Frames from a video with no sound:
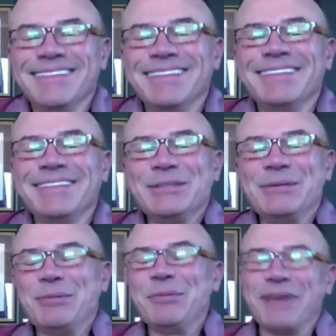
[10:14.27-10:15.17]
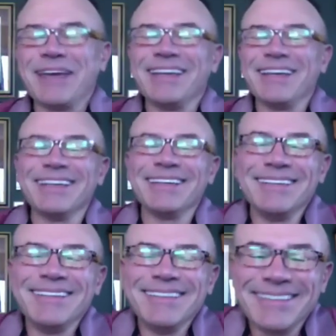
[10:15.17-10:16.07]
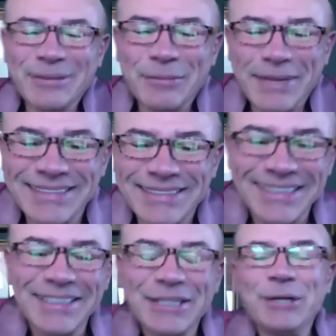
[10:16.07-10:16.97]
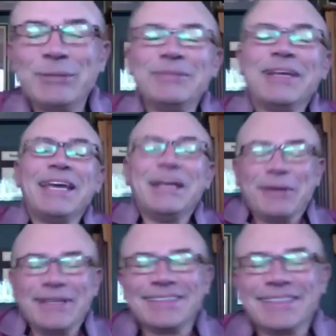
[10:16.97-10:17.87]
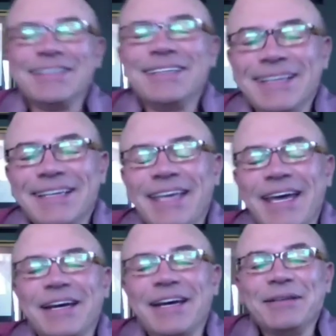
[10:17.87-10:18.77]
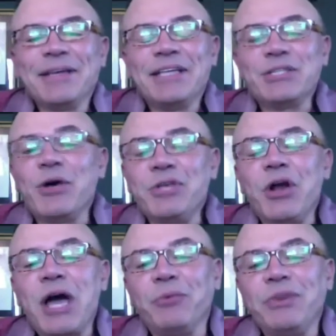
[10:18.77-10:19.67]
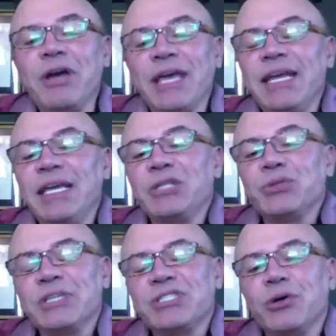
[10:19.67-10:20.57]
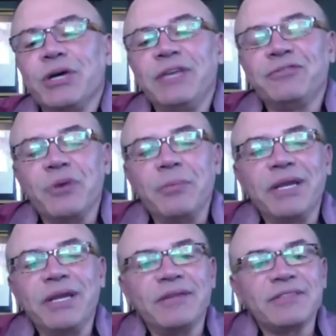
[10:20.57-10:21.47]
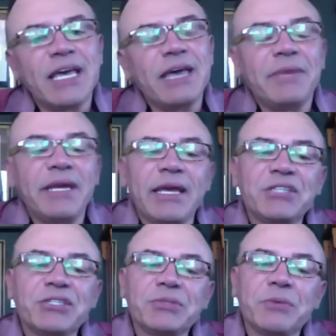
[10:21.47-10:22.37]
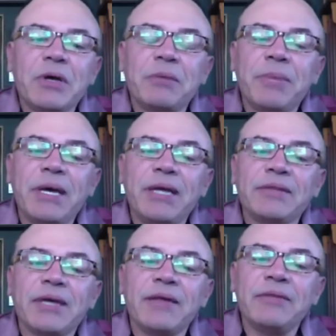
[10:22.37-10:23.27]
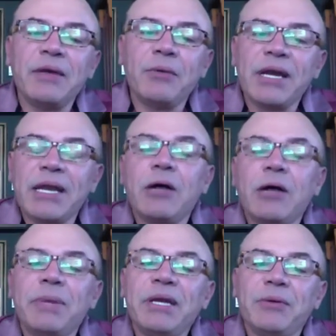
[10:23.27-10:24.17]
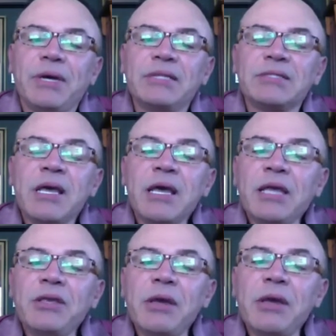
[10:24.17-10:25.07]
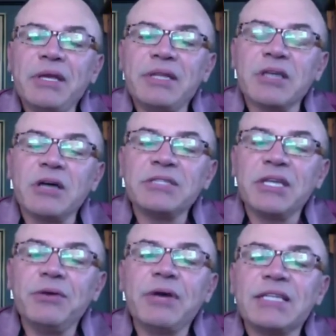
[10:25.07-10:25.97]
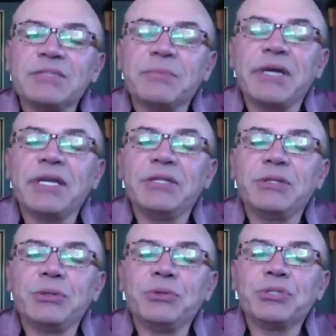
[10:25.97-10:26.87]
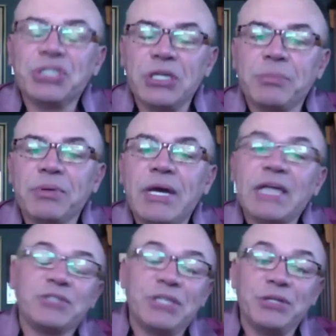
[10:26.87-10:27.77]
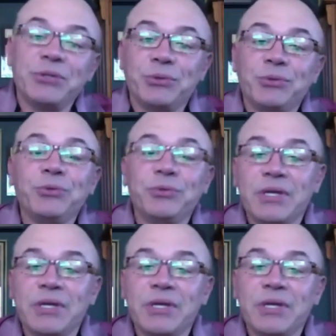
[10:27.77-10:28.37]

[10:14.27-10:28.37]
some propaganda. So basically, you know, anyways, yeah. So, you know, without getting into it, so if somebody doesn't have medications, but they want to help anyways, yeah, I mean, it's costing you guys money to ship, actually to do